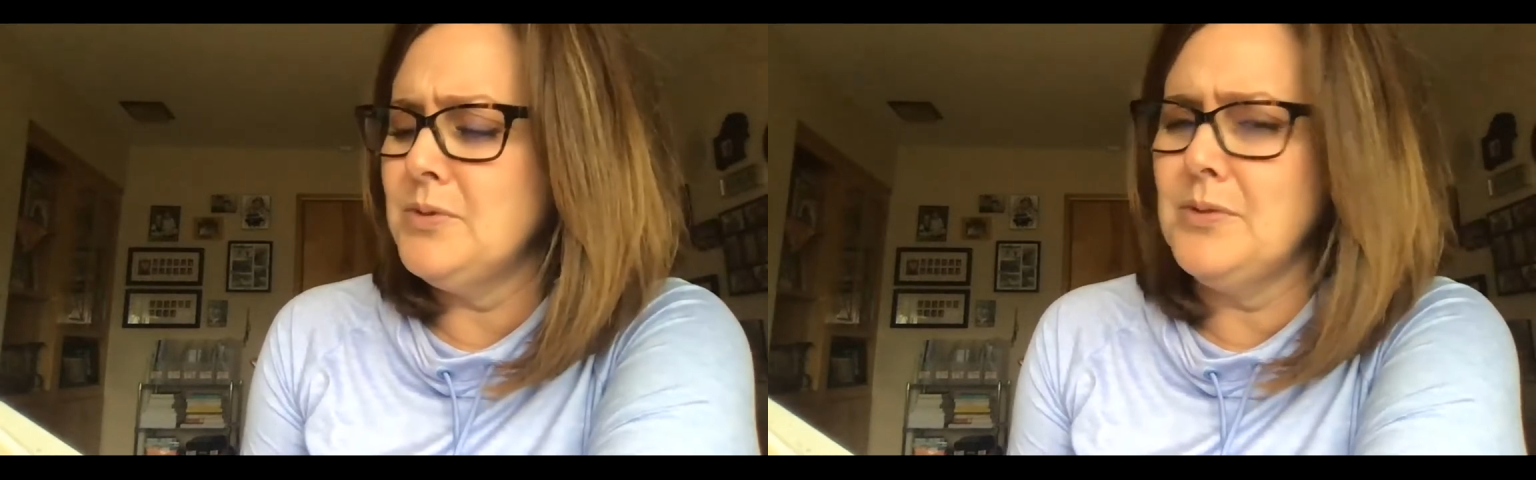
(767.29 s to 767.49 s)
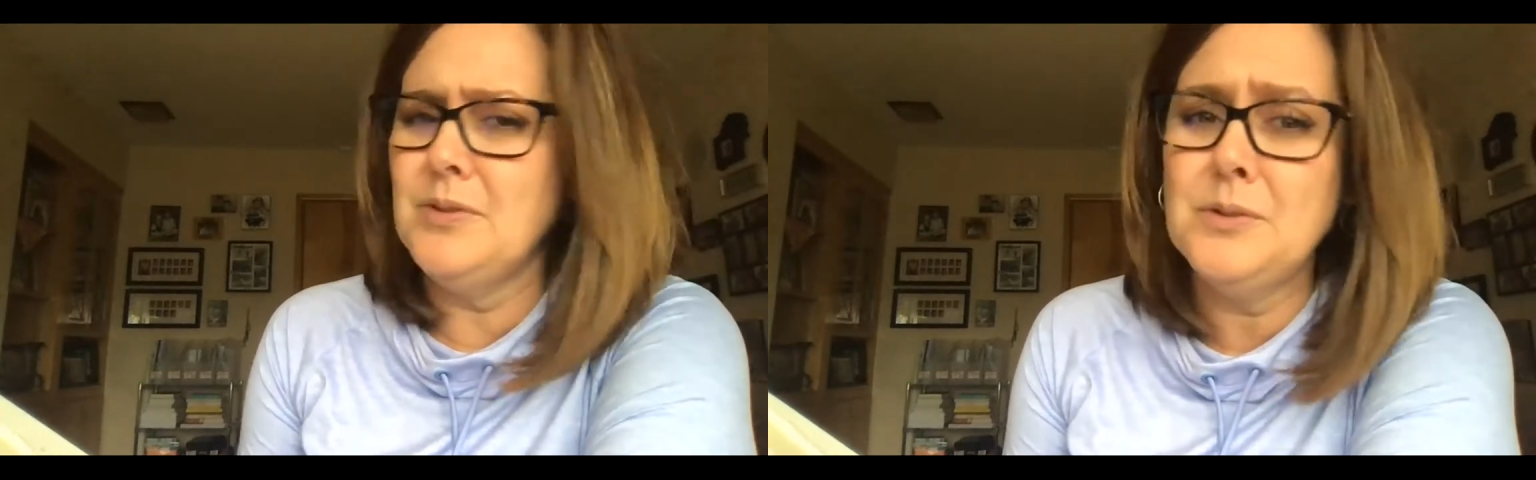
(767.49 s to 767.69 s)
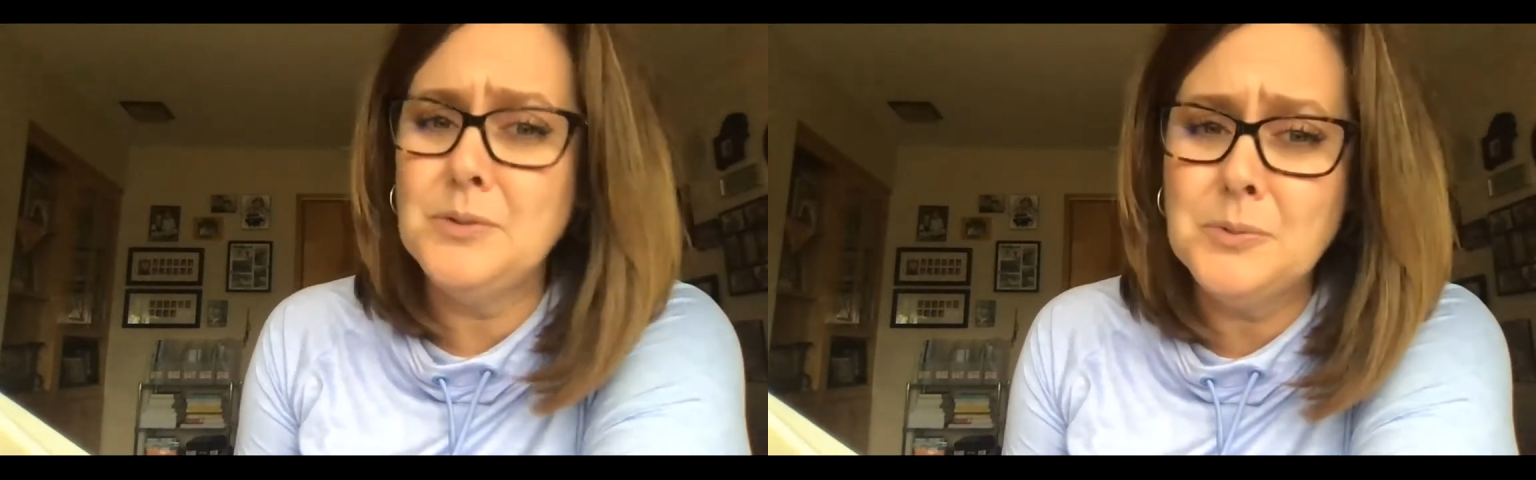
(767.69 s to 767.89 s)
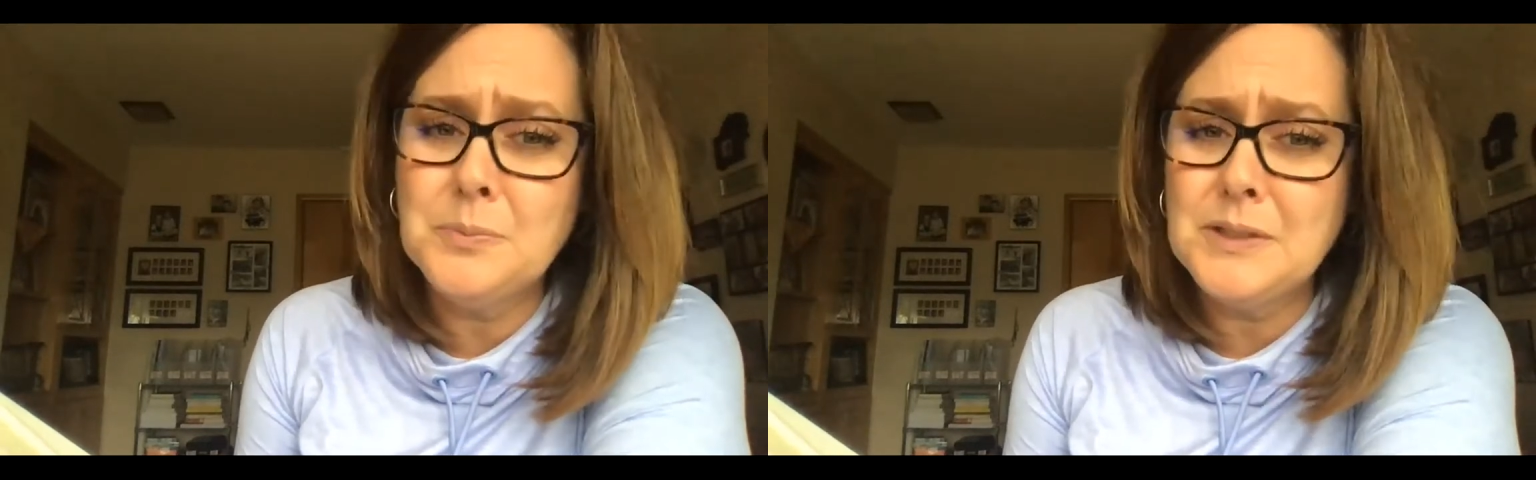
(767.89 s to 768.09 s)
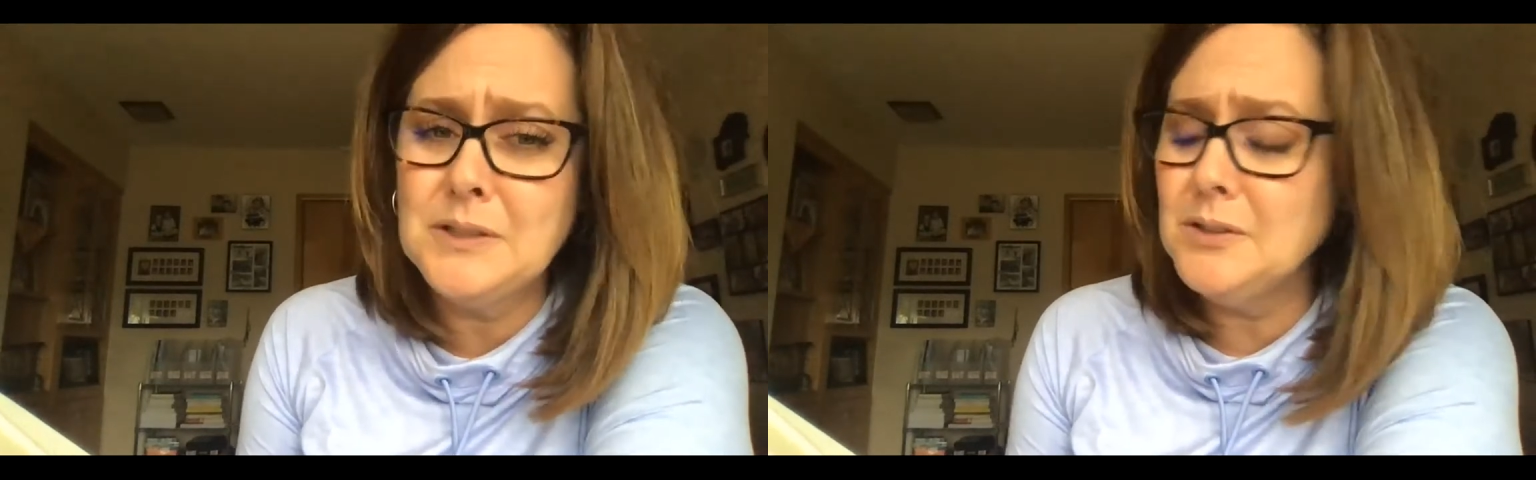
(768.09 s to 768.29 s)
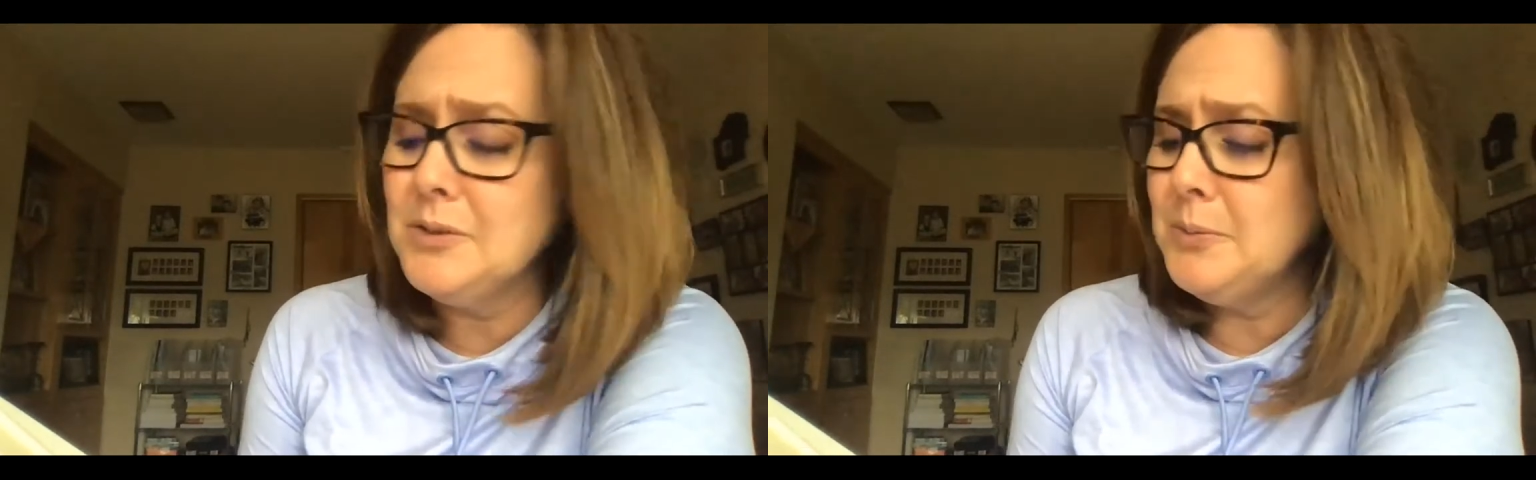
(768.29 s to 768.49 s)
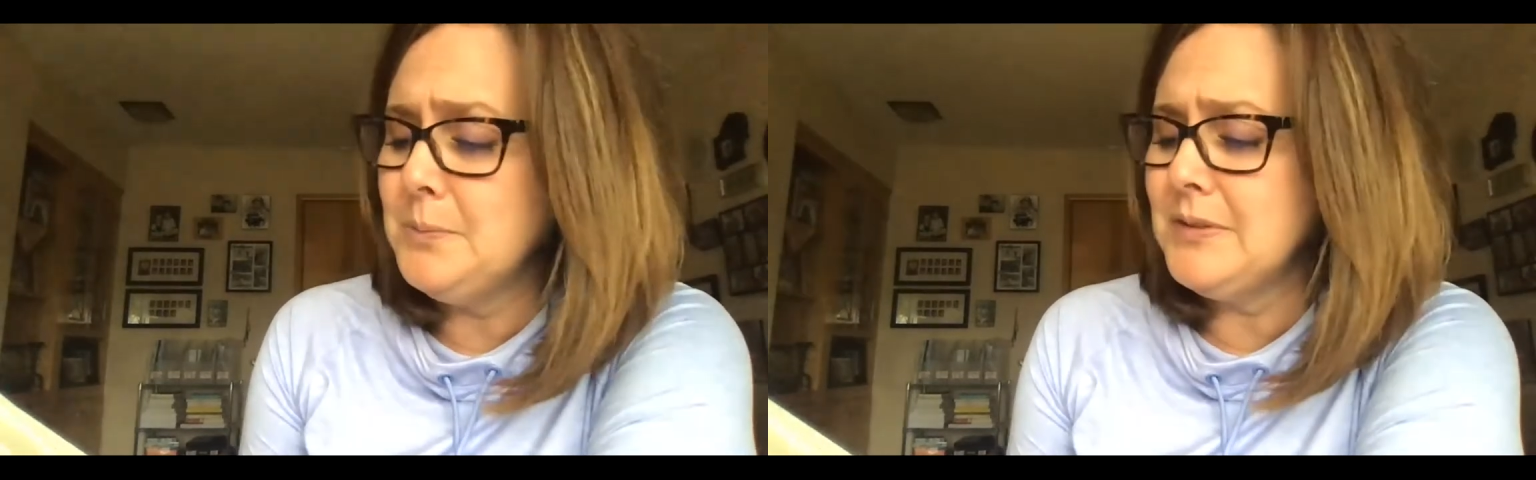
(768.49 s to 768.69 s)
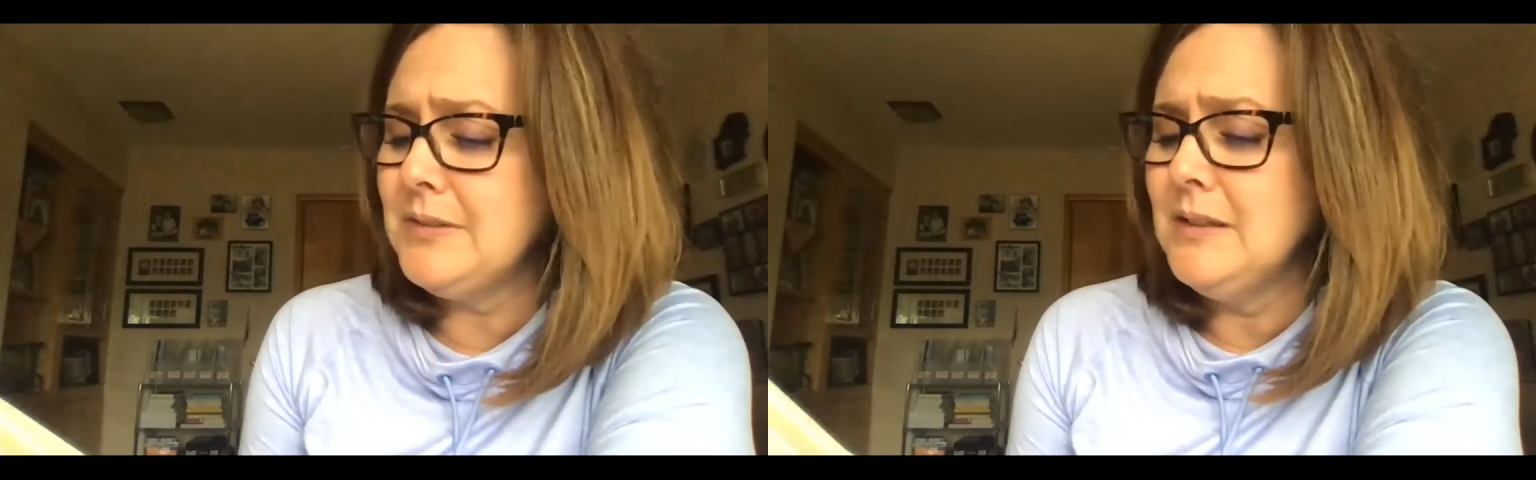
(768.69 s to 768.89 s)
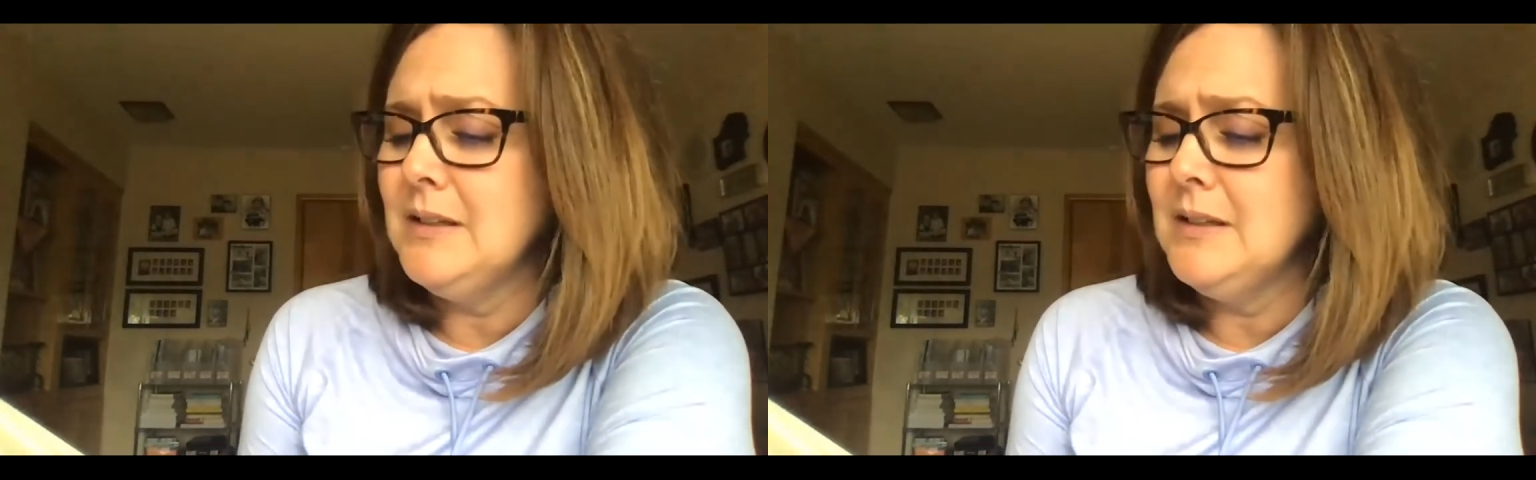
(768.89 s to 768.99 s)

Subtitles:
or the loop-de-loops